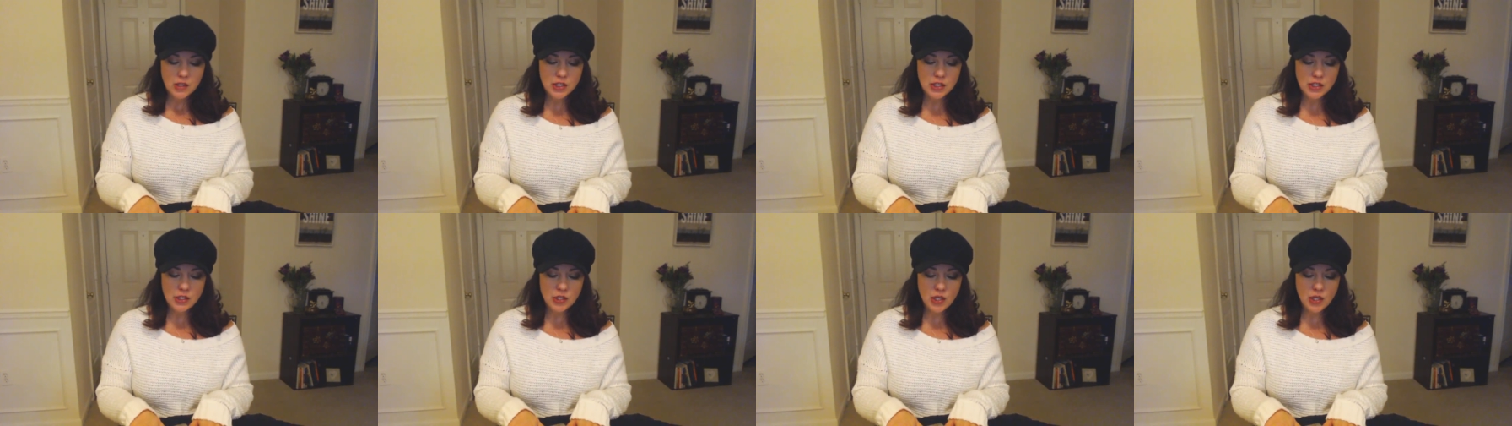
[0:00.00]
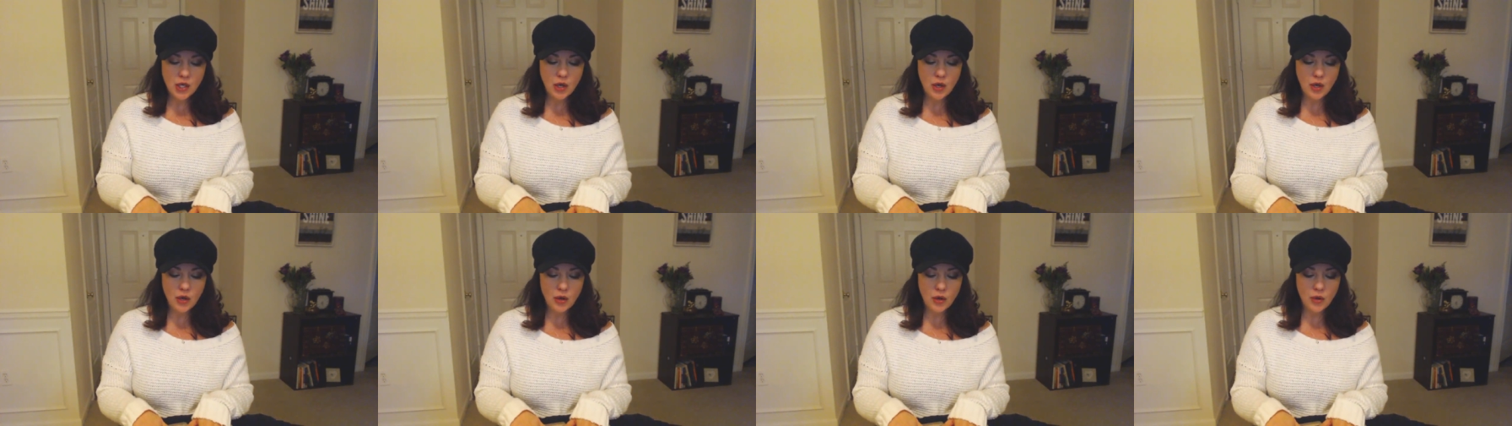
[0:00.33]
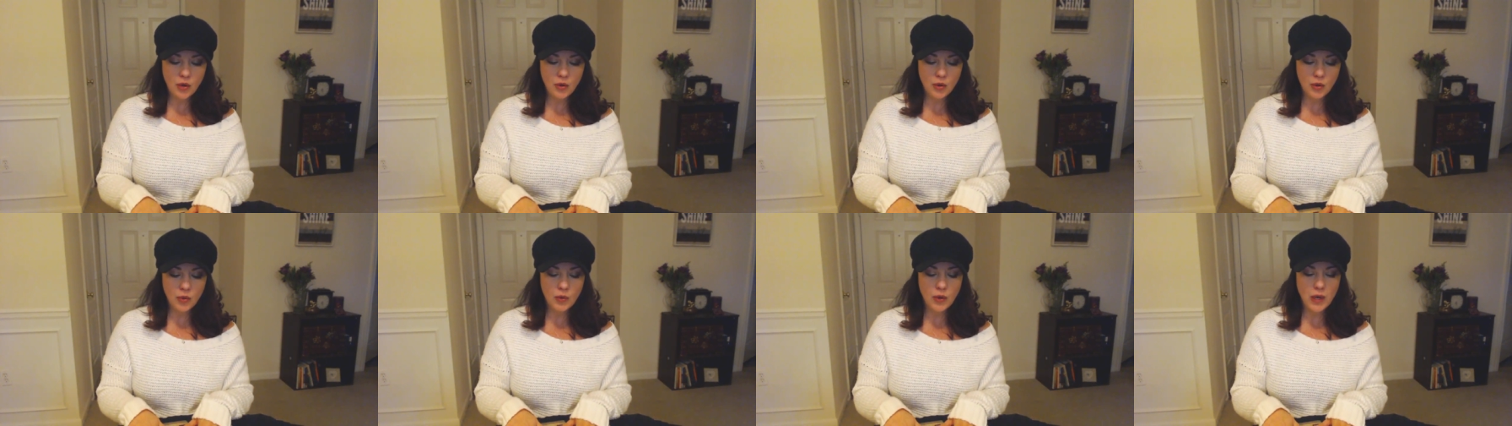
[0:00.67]

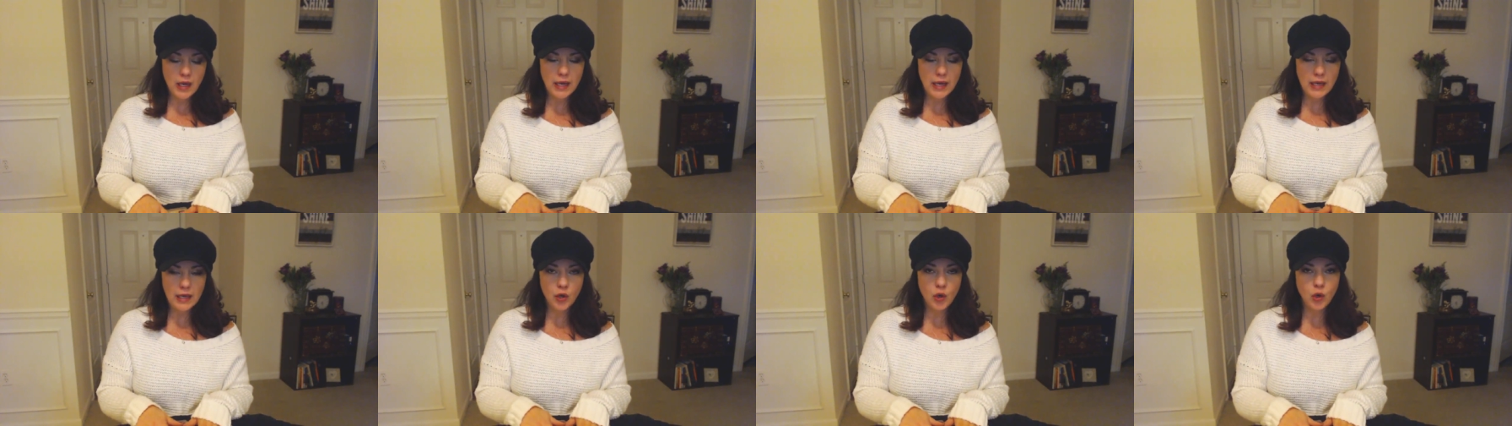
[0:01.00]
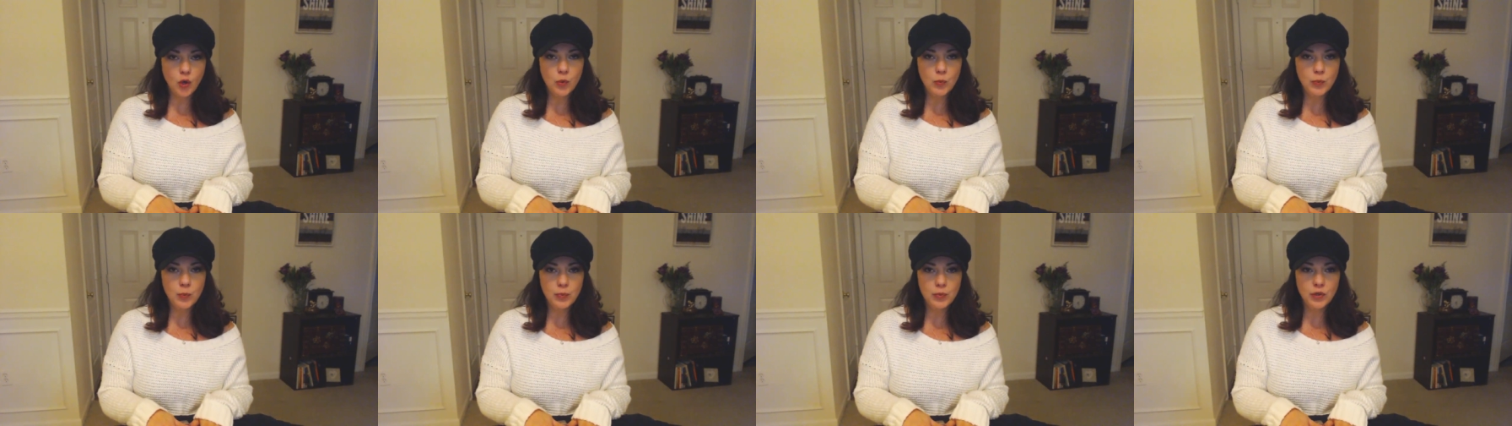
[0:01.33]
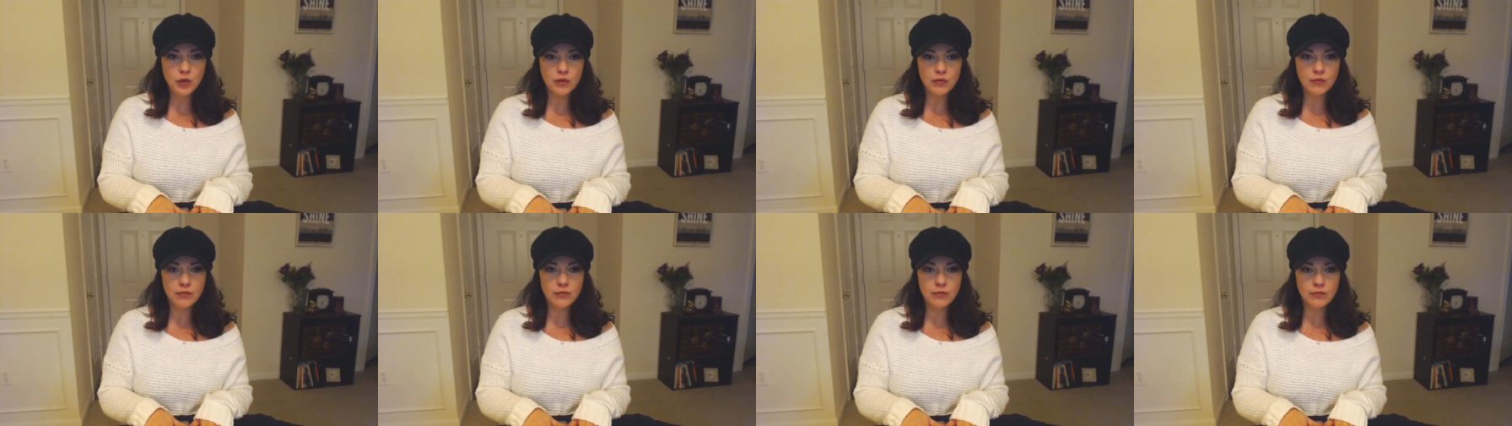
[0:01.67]
So I hope
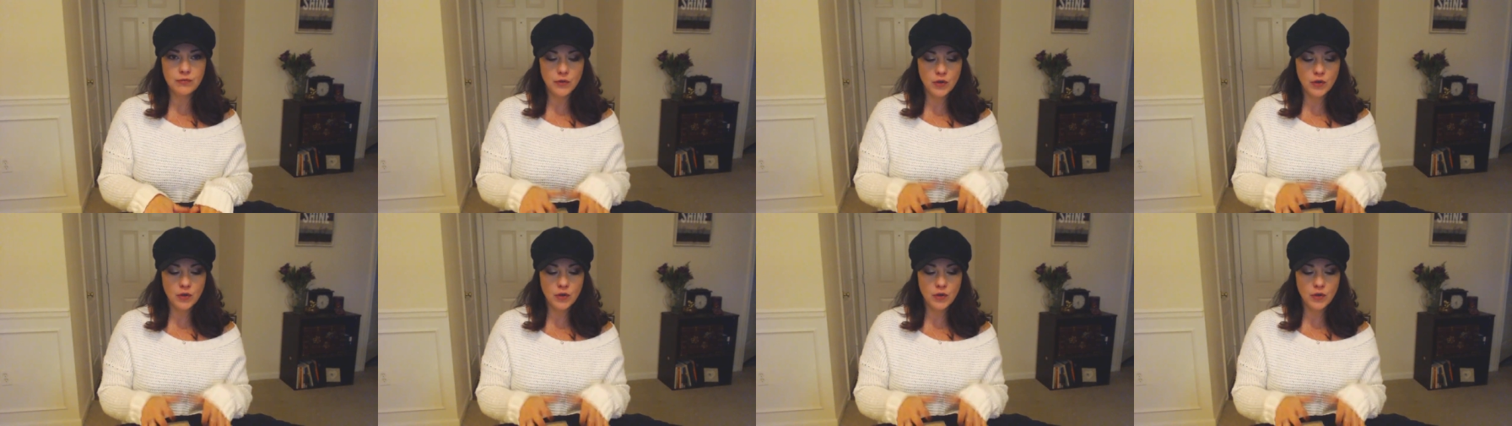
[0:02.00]
your